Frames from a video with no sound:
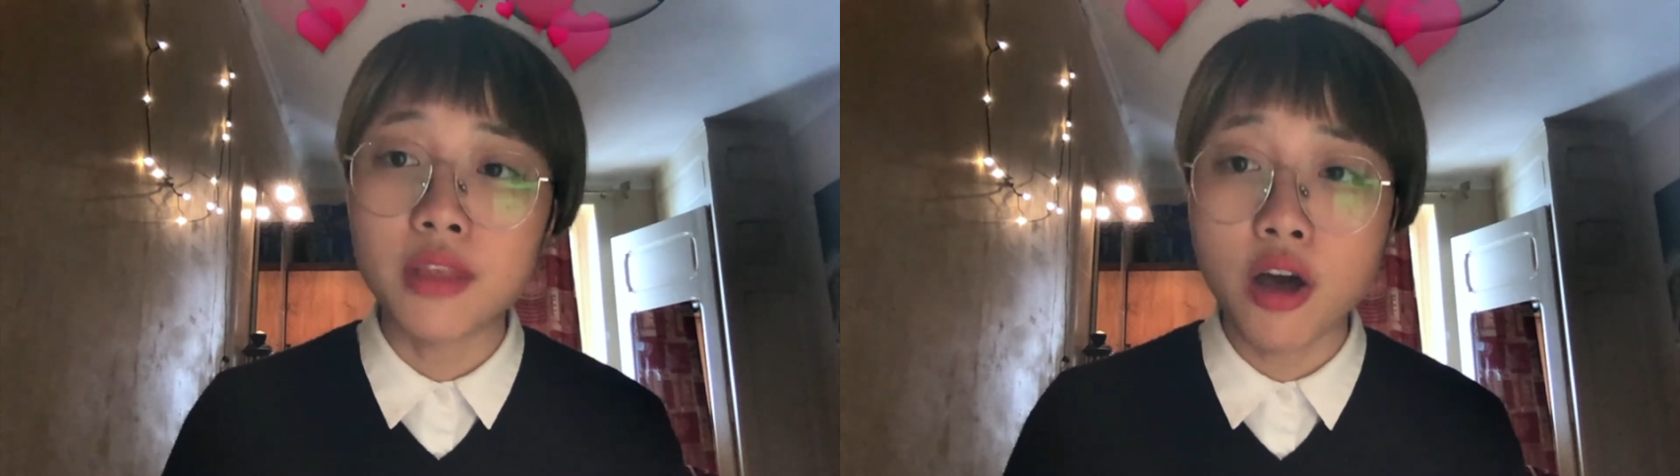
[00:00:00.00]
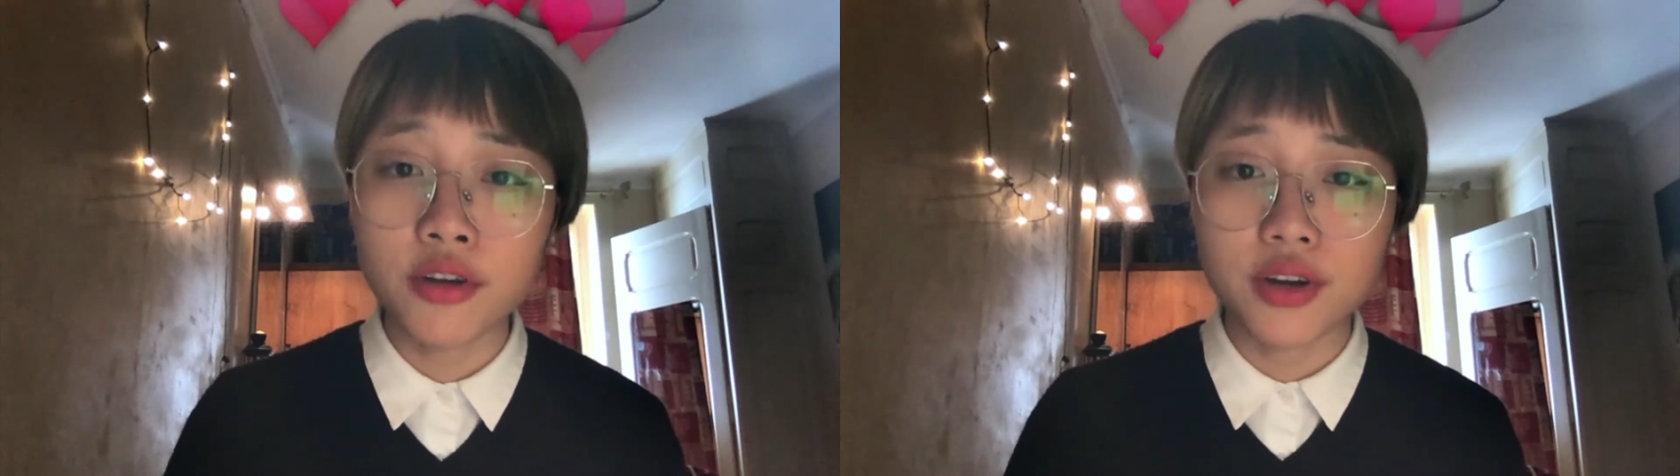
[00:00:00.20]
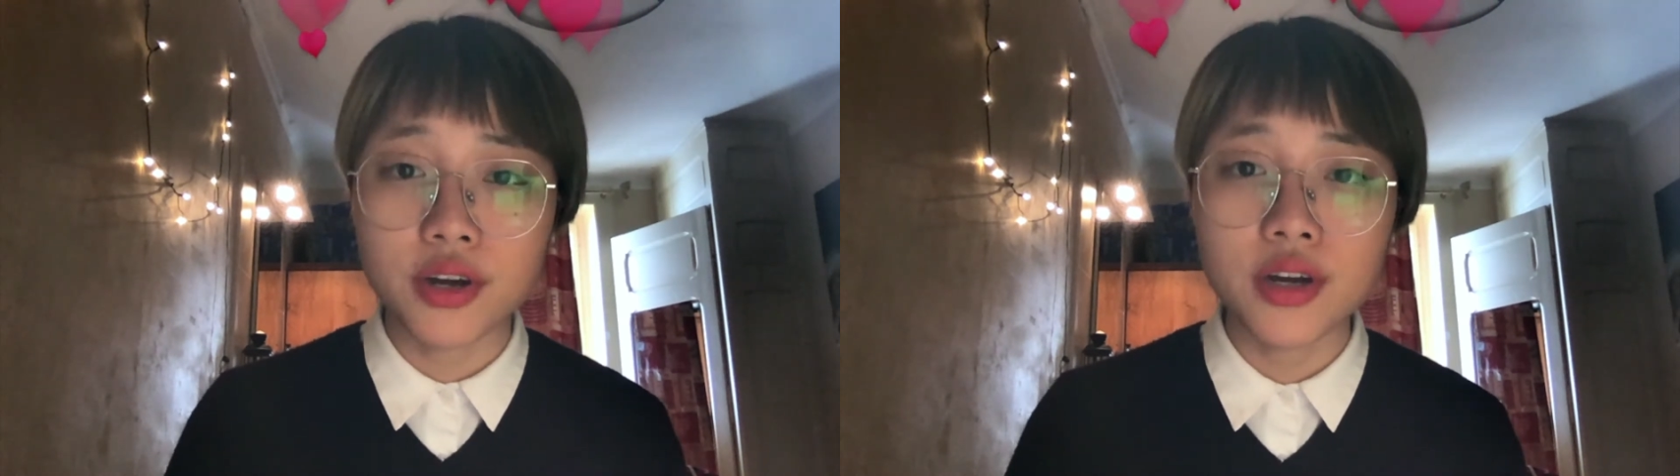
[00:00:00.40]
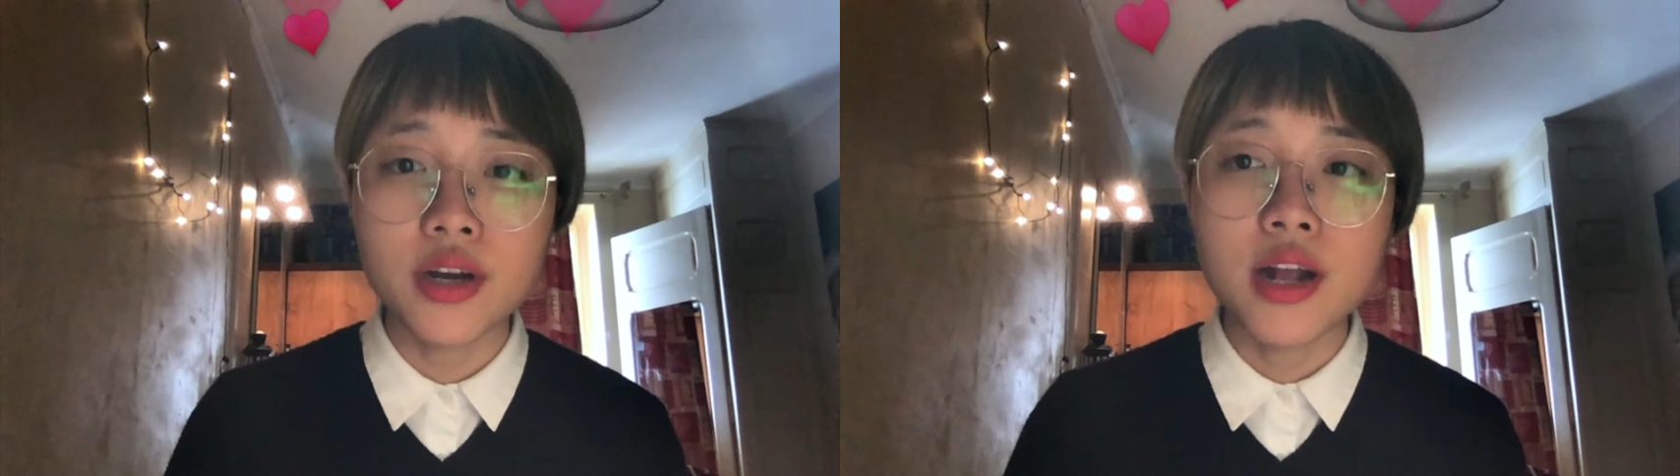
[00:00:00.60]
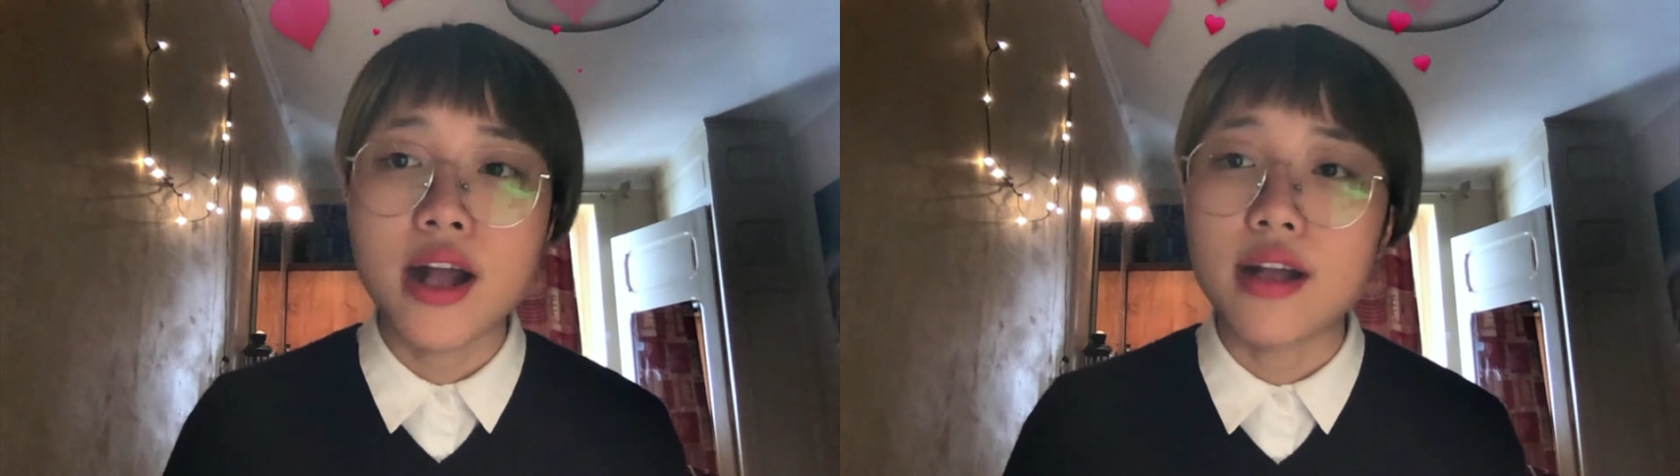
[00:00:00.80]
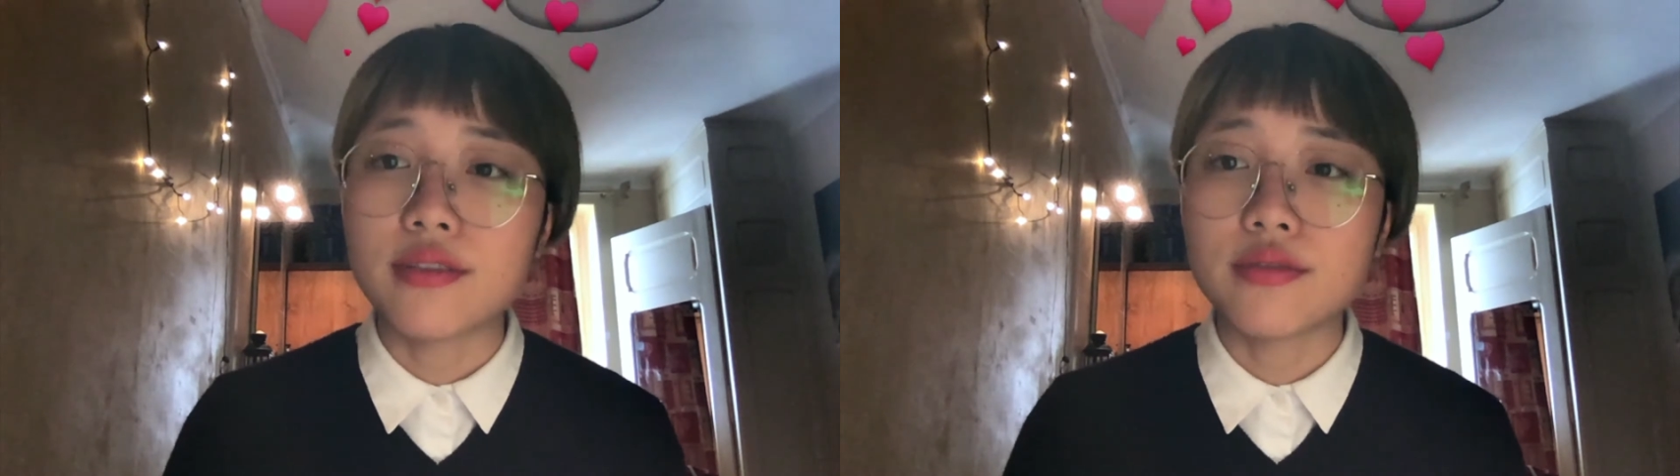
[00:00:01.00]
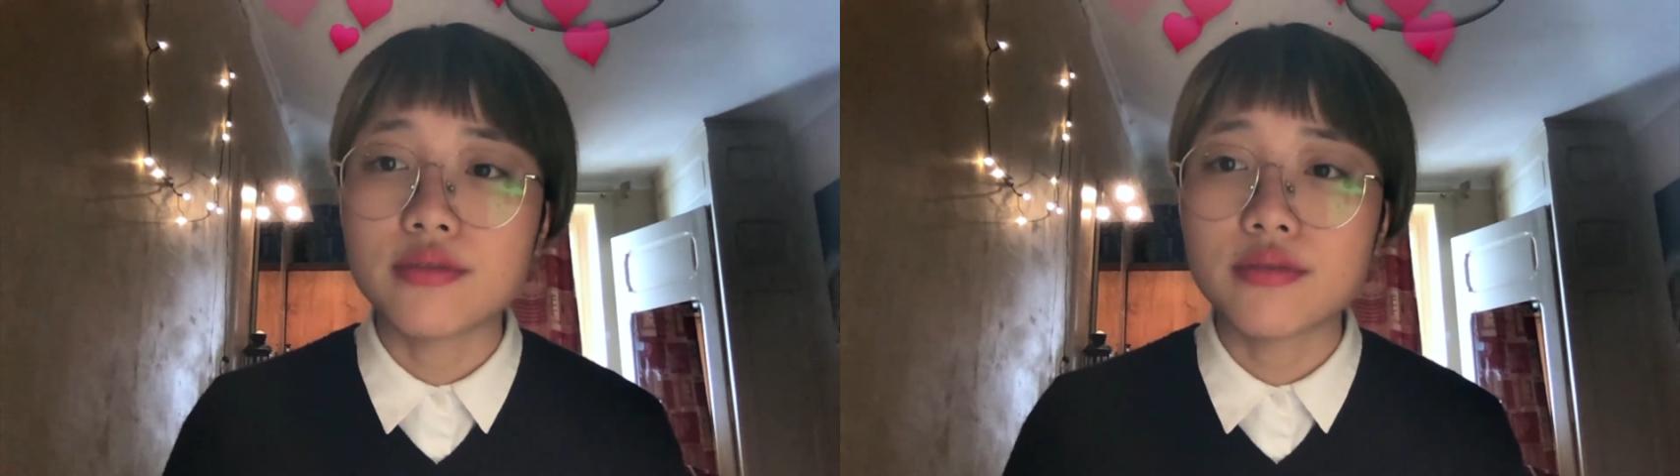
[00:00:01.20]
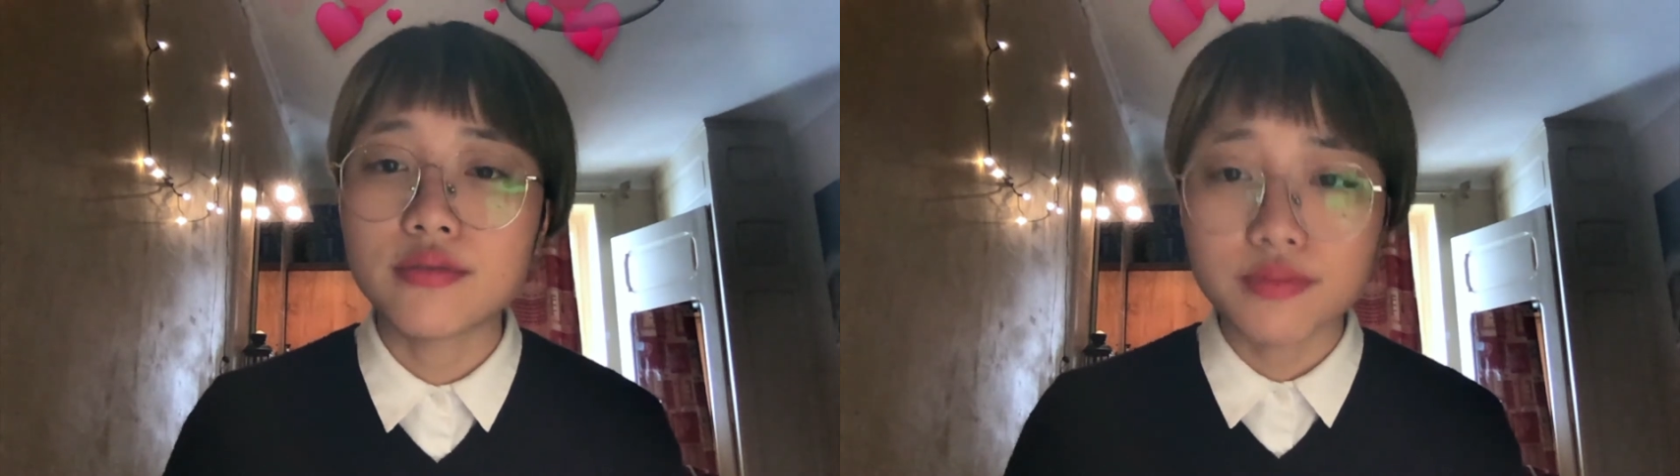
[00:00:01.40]
longer,
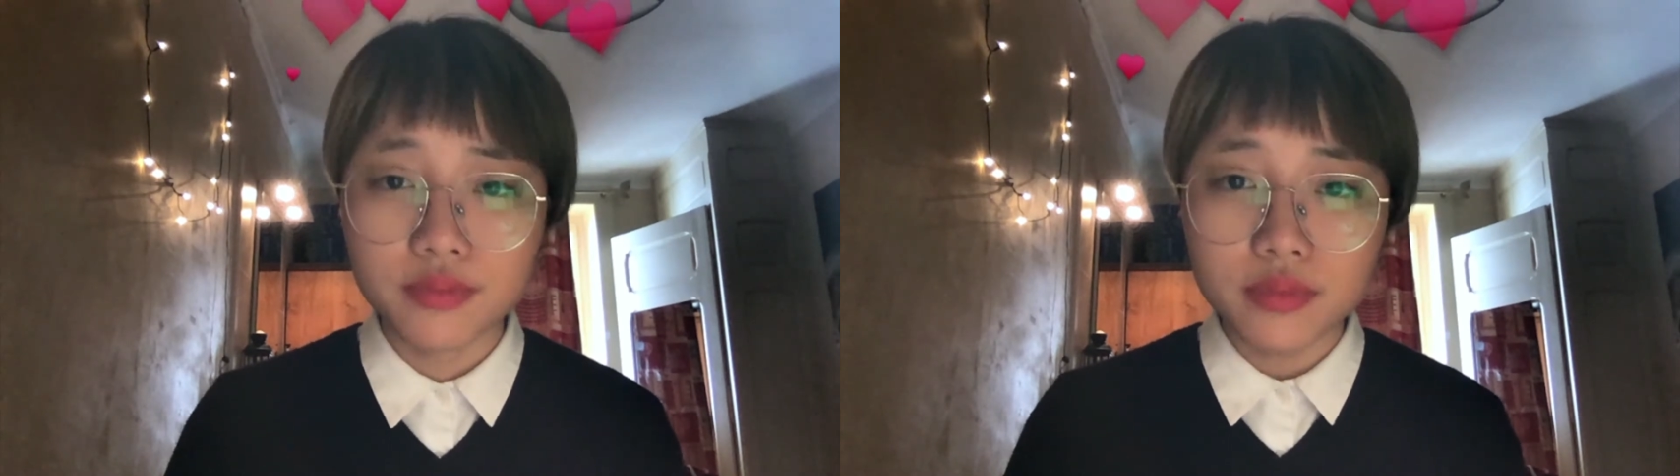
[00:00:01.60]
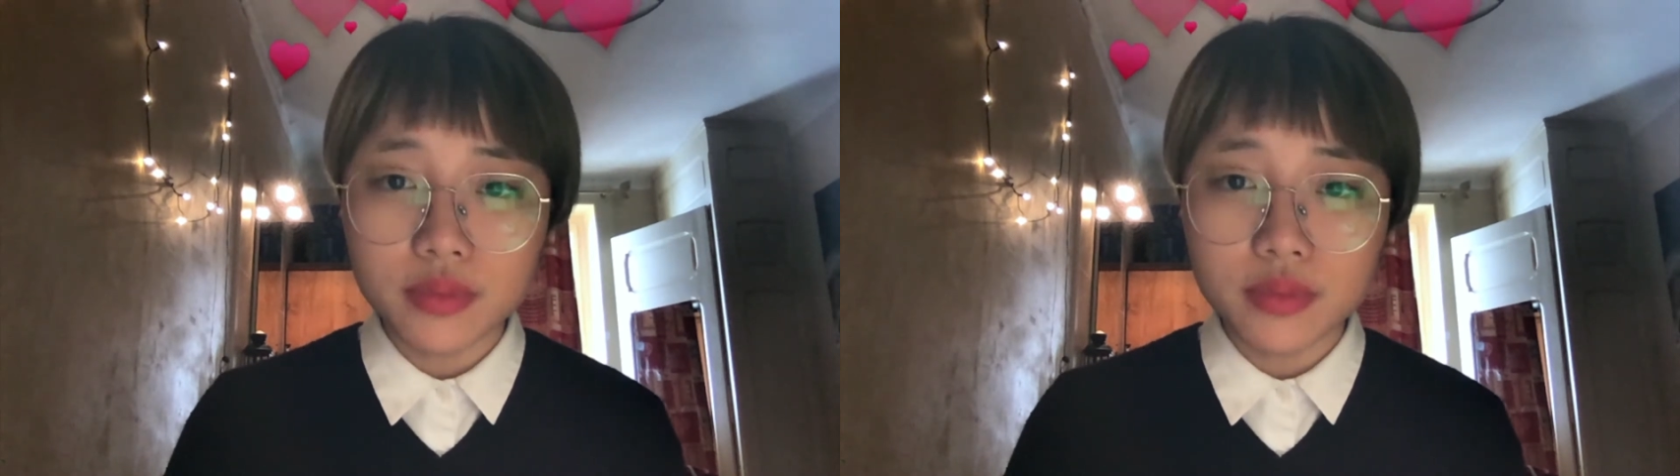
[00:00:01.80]
and